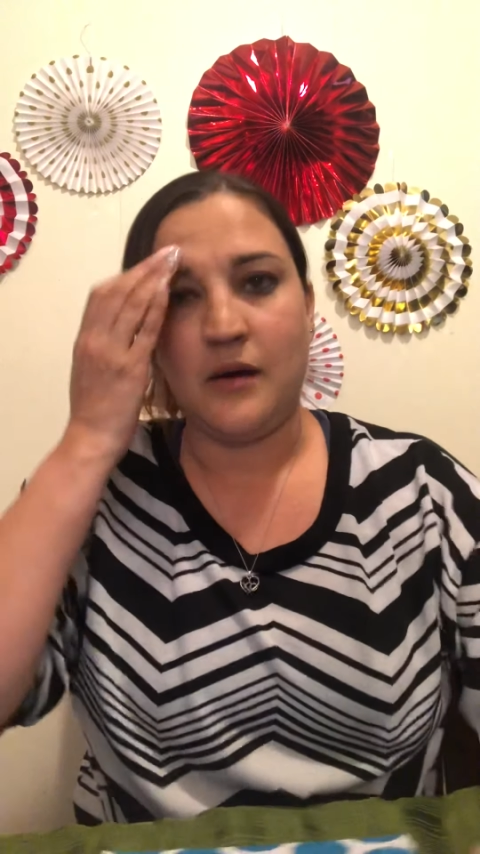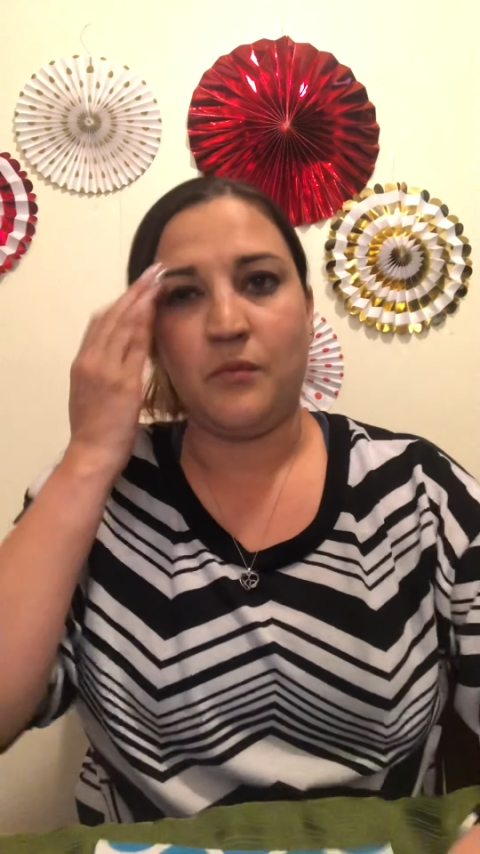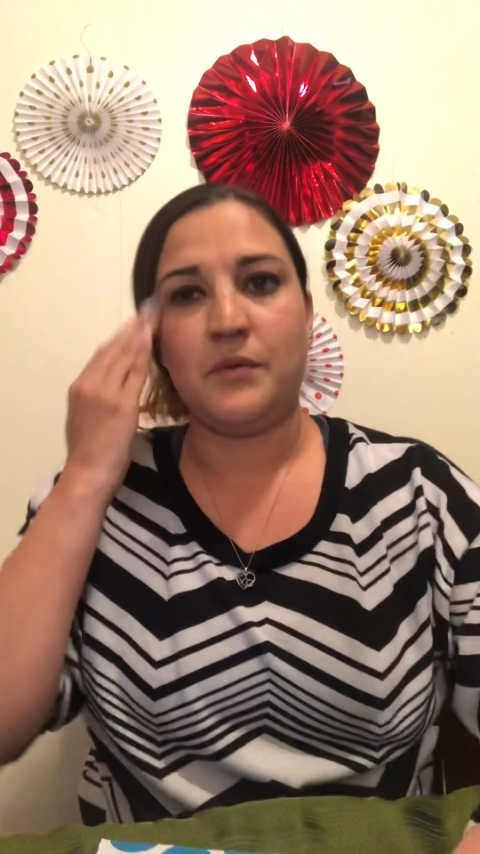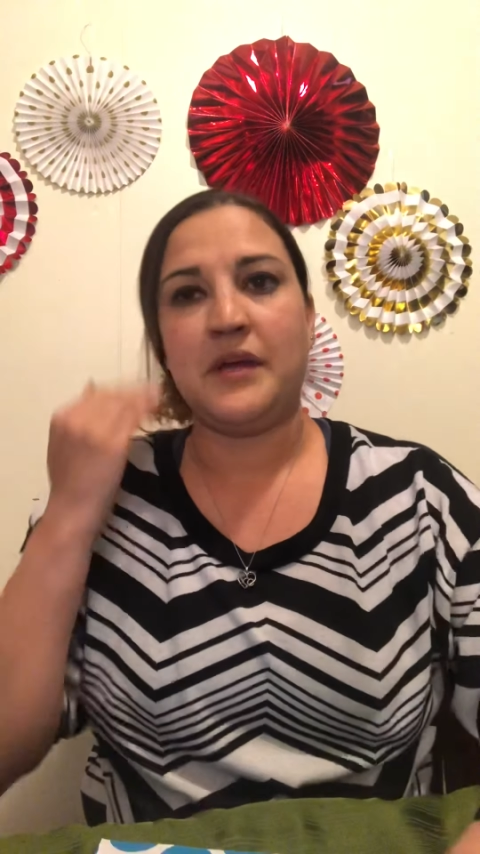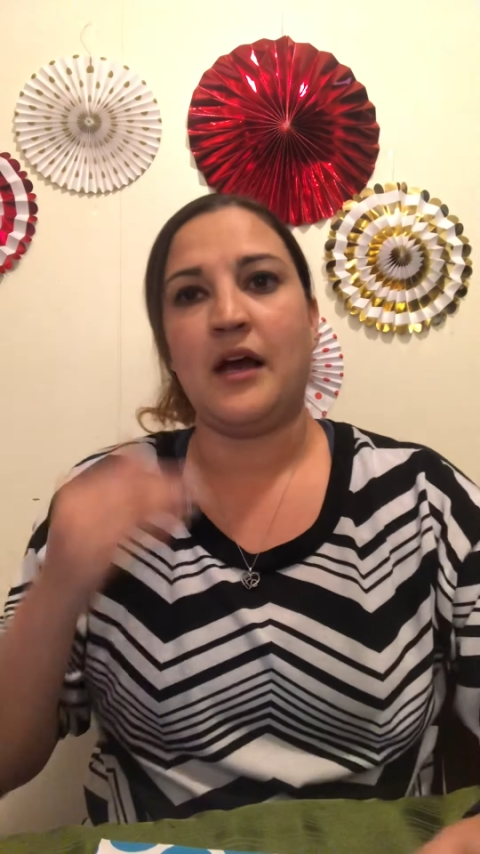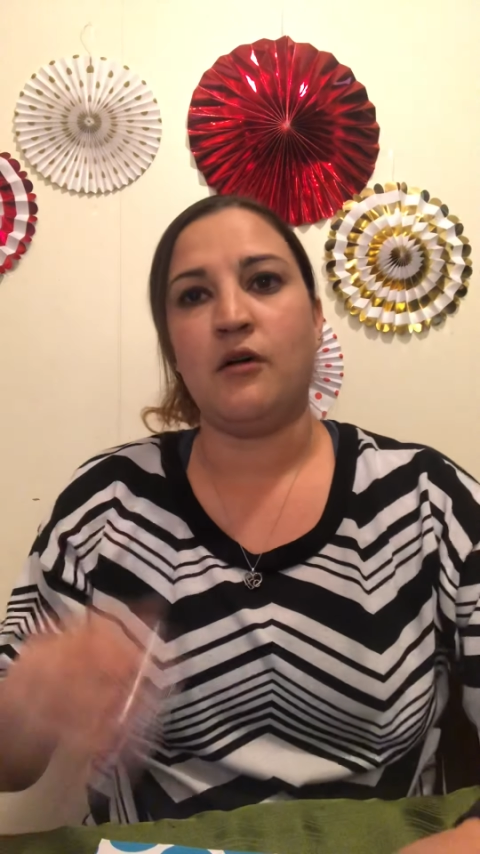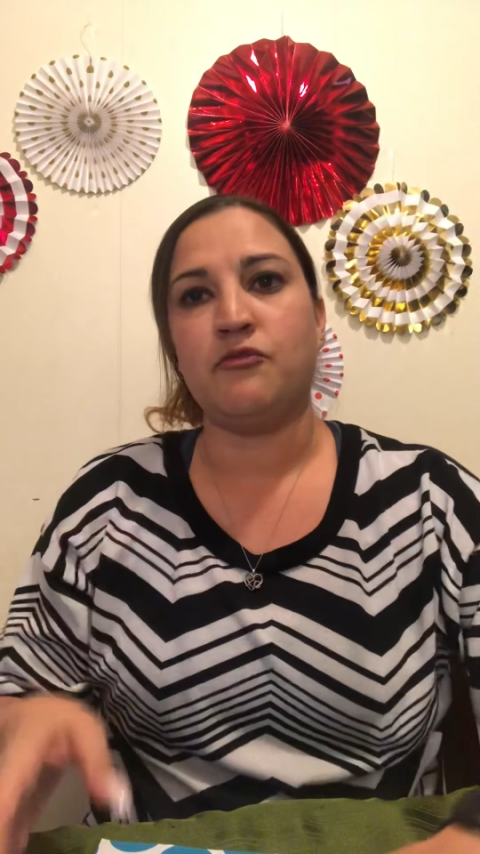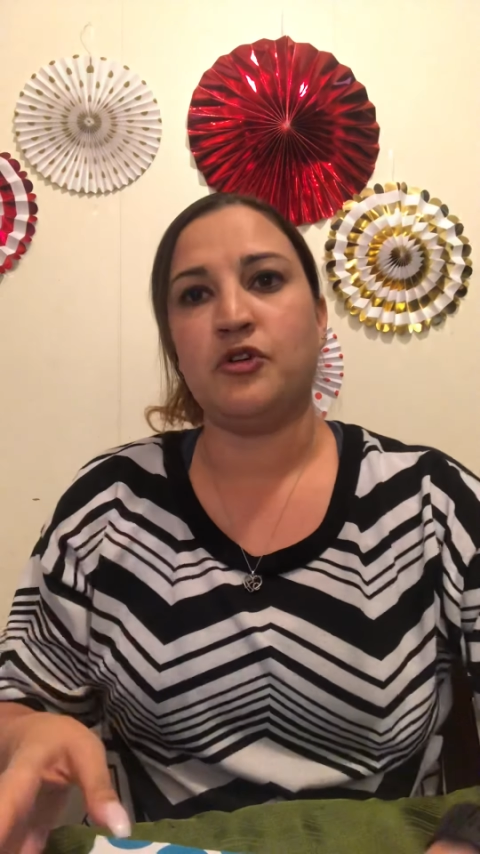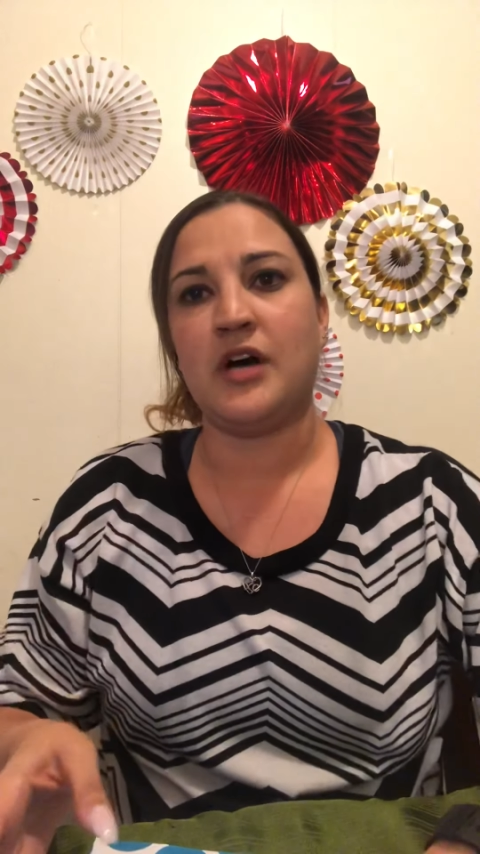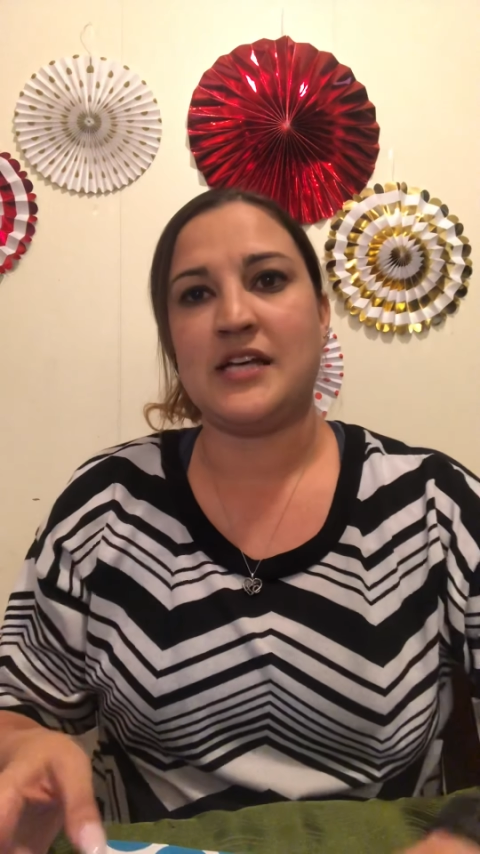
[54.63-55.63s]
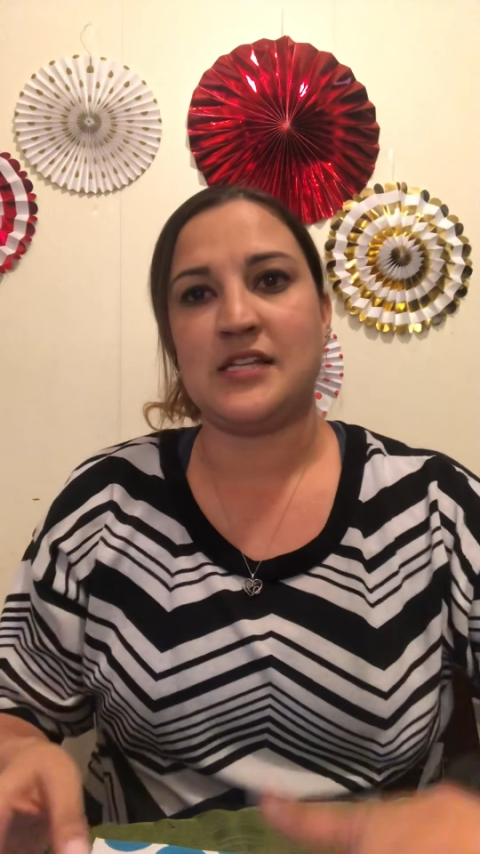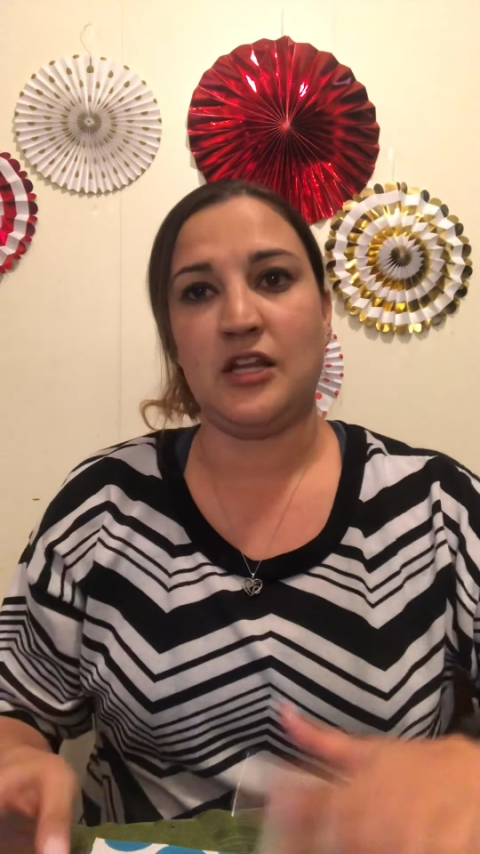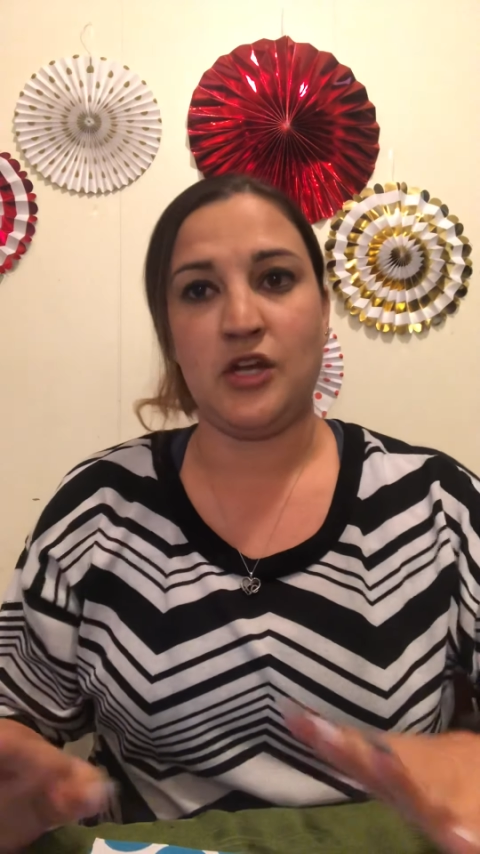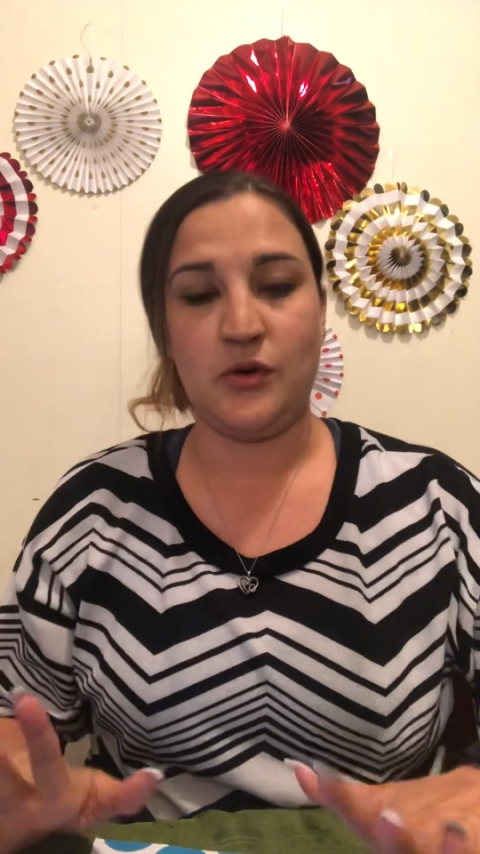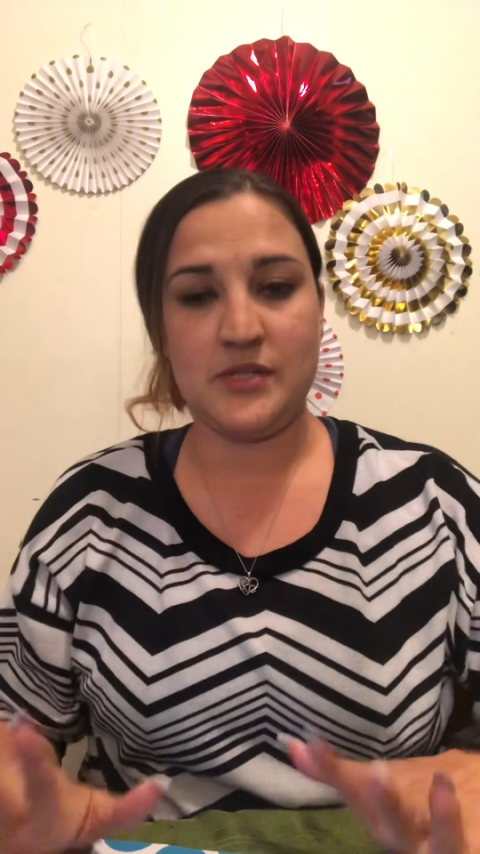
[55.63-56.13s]
would be helpful as a
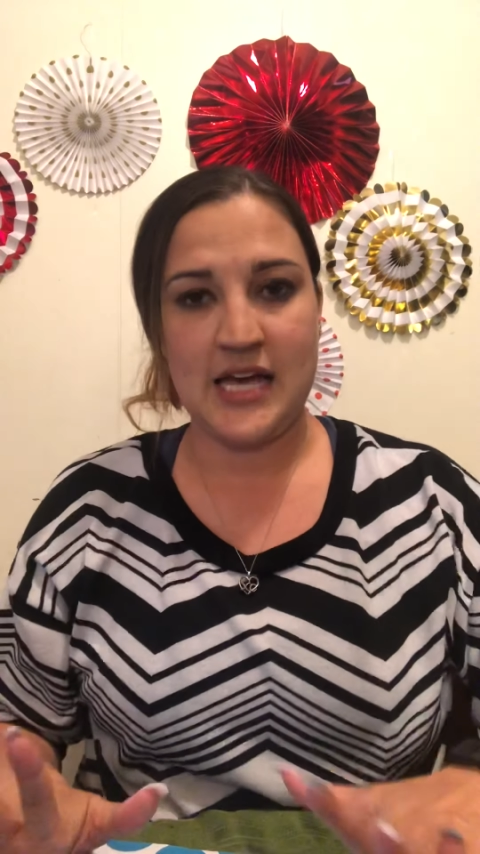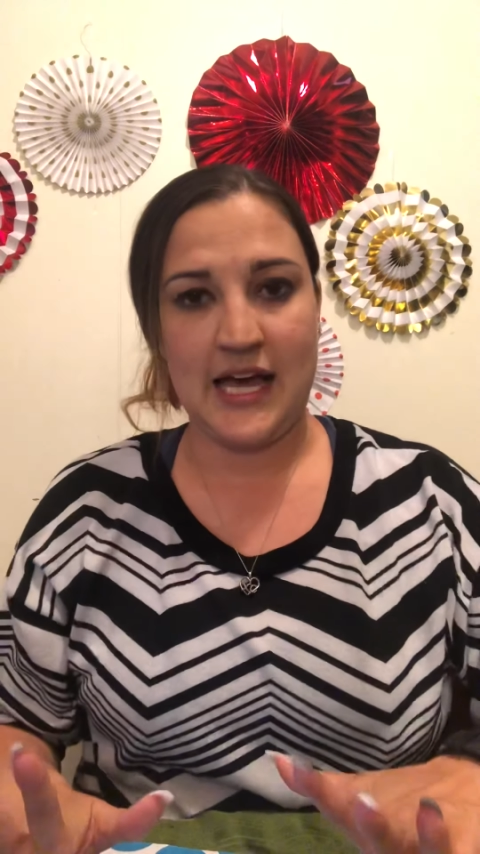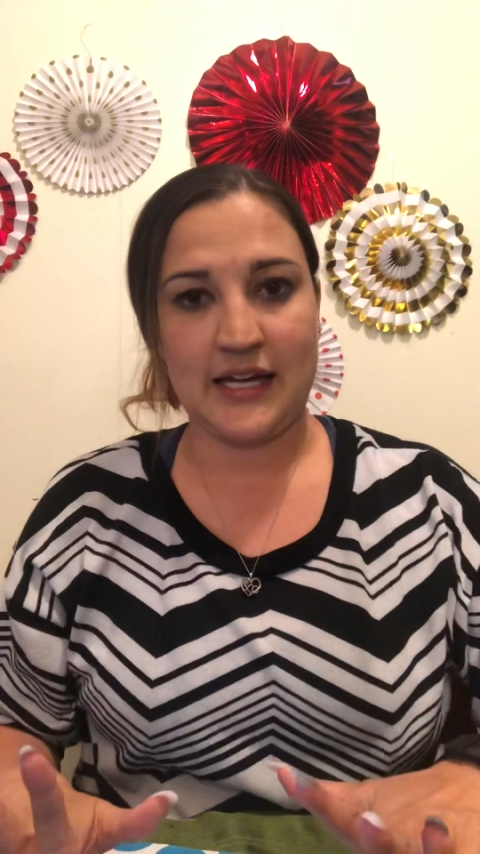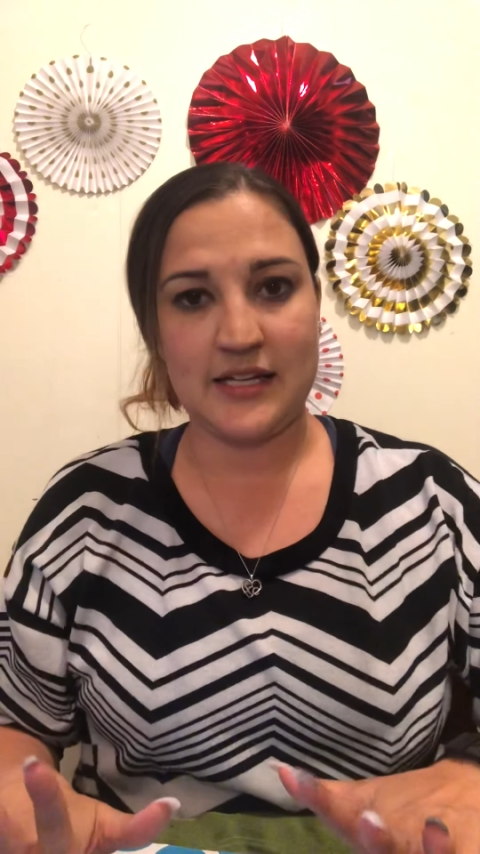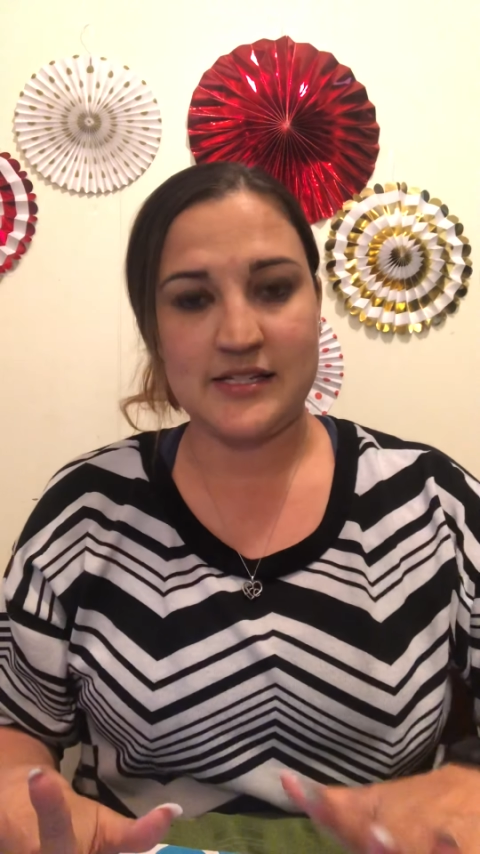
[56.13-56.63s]
low-tech